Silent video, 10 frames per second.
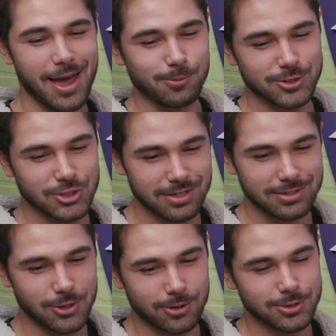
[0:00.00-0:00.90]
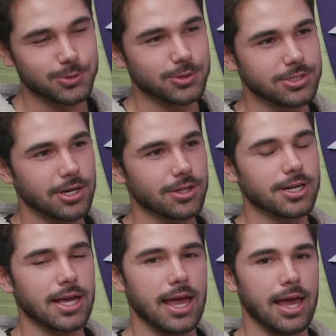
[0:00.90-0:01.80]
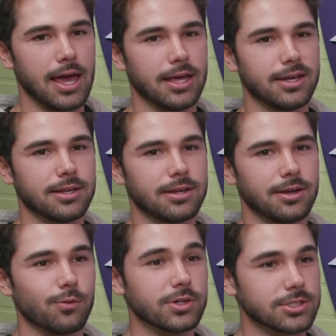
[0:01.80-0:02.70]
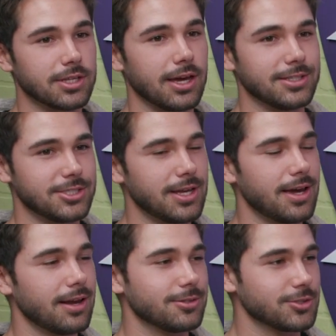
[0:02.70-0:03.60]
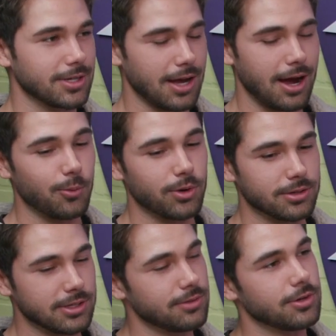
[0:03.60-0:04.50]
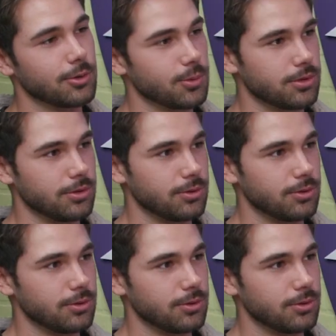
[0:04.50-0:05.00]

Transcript: and we're sitting talking to each other. And originally I had said, I was like, I want to leave here with